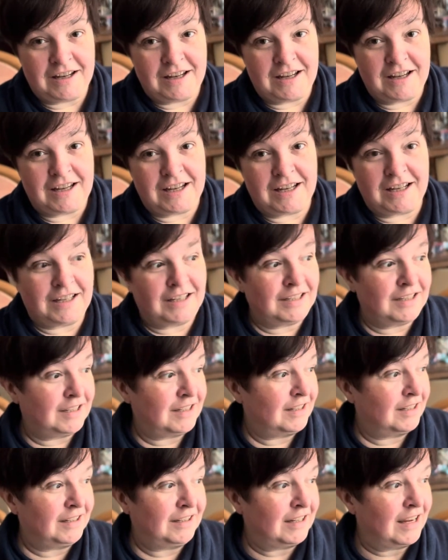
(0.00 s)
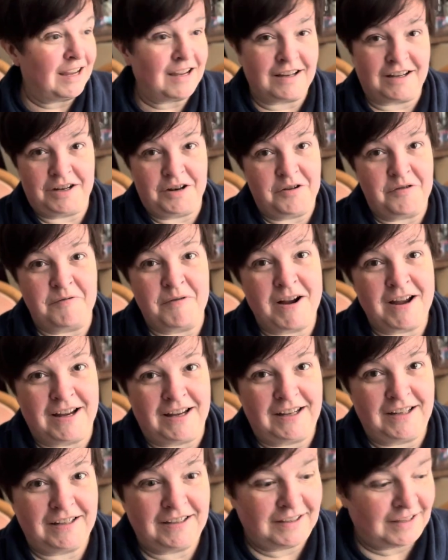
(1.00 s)
And yeah, I know
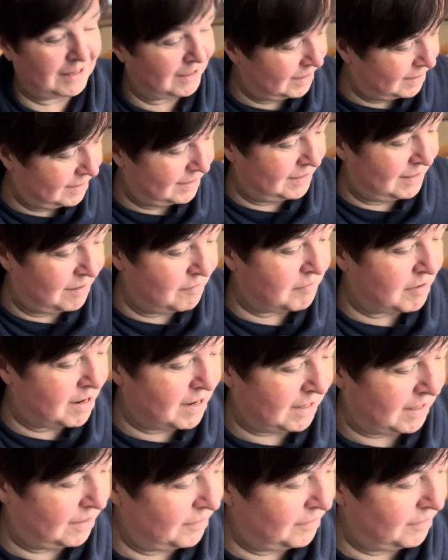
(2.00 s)
why. I can see why.